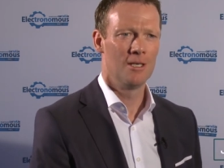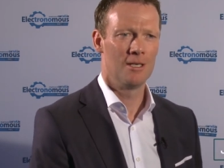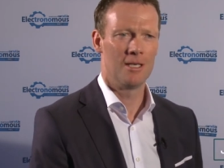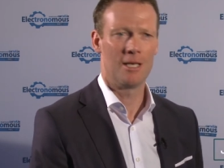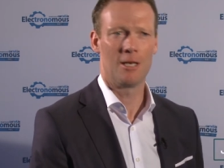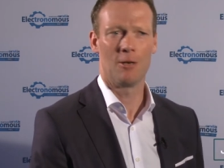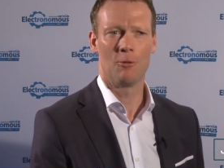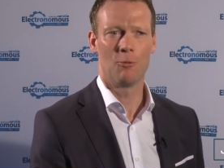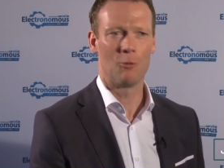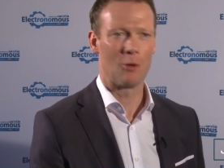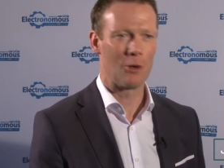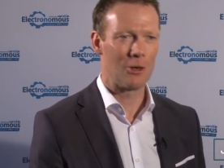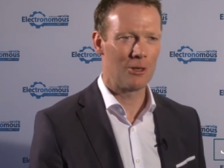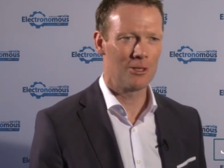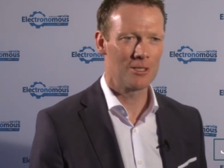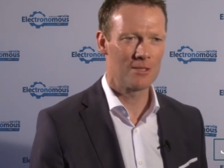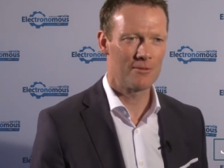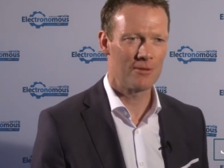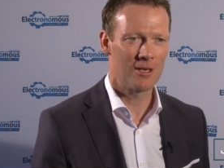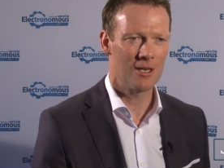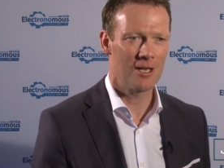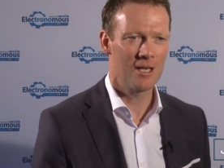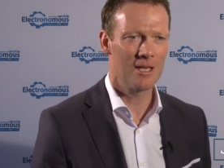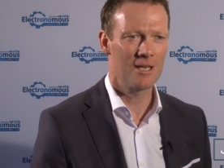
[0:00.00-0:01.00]
little world,
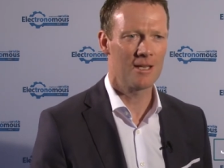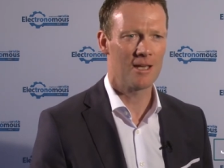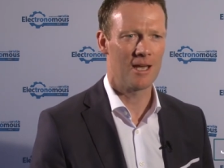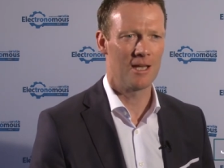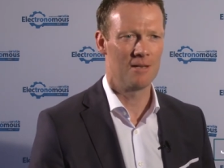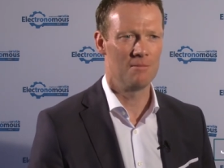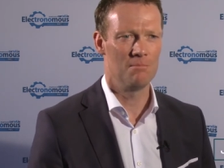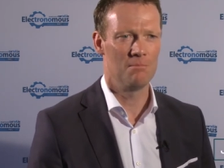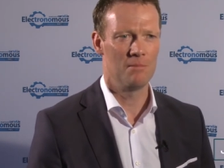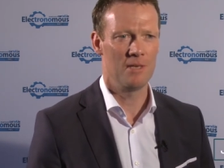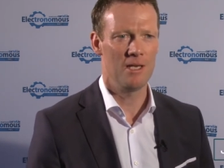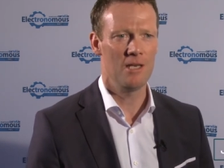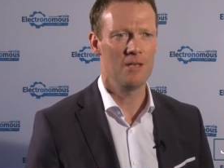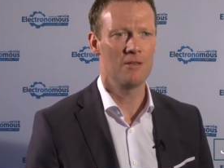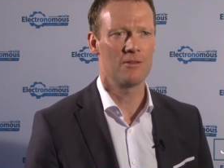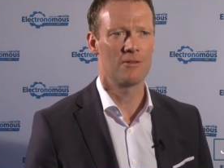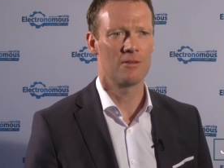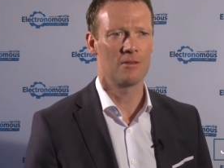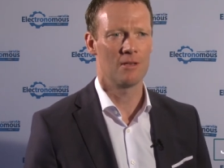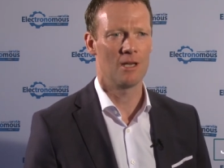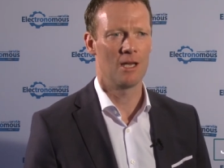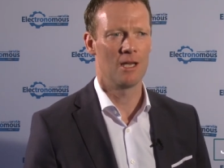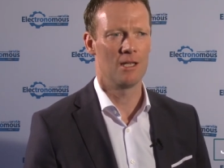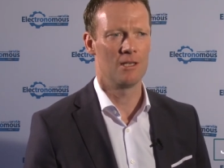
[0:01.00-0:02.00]
if you like, and meet
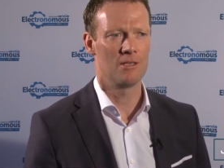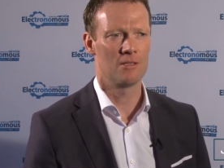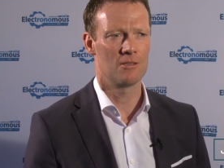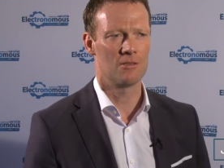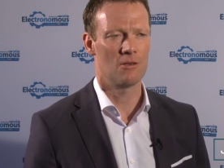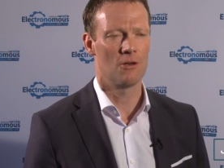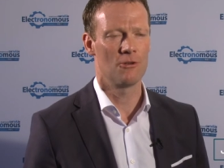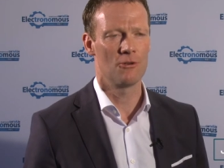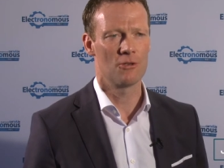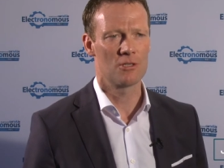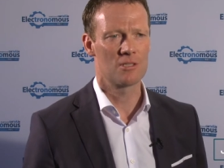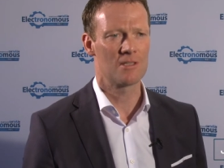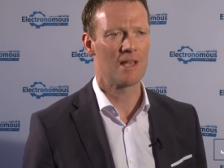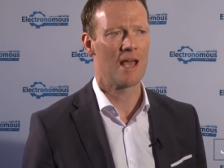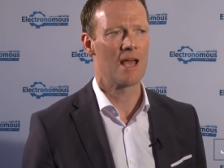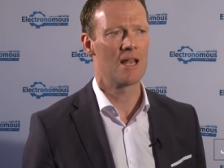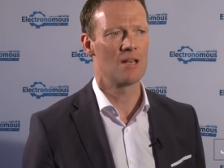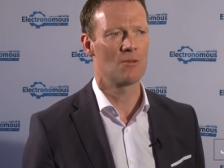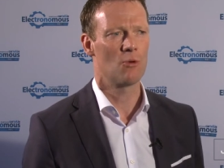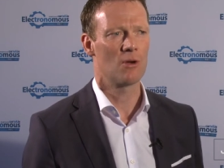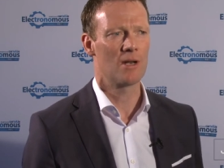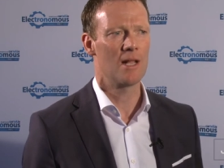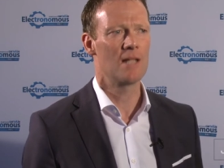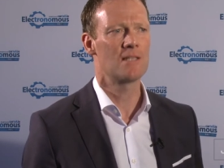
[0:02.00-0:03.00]
and
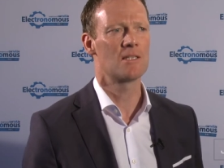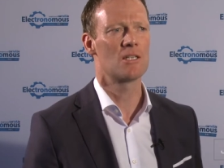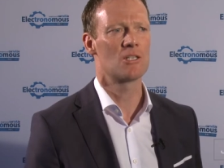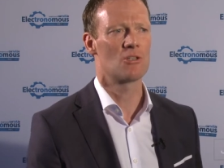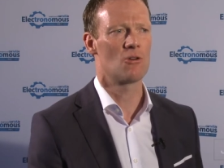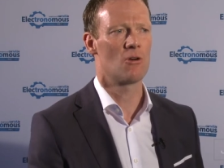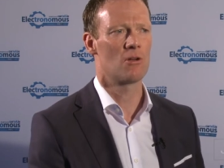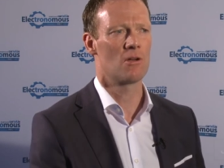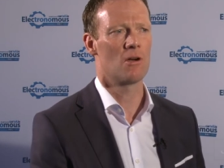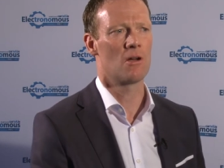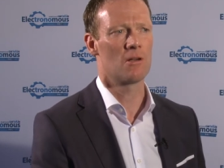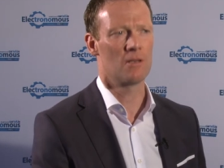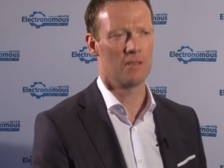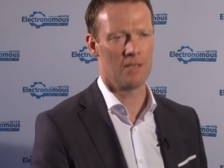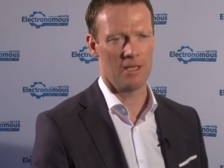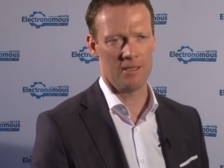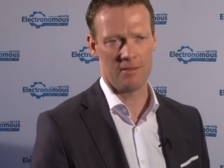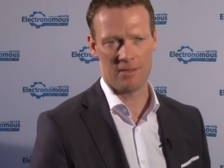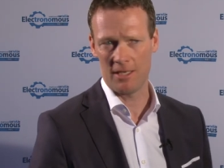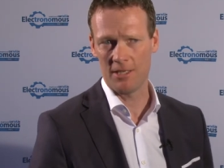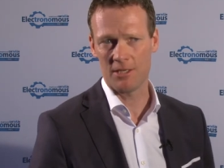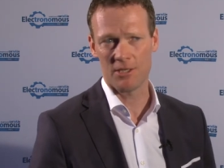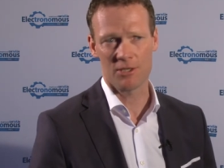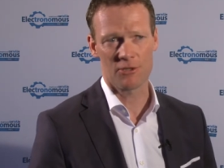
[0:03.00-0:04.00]
understand what else is going on
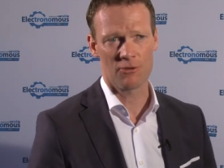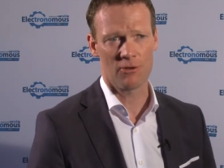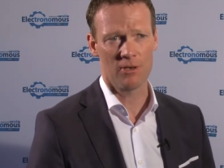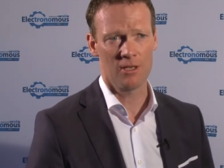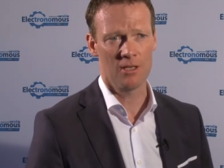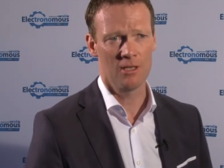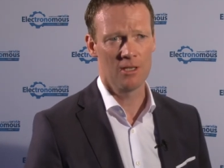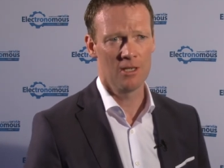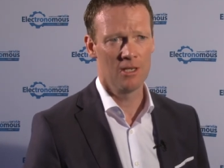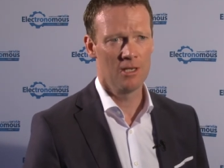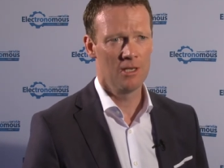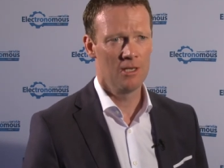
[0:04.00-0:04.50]
in the industry,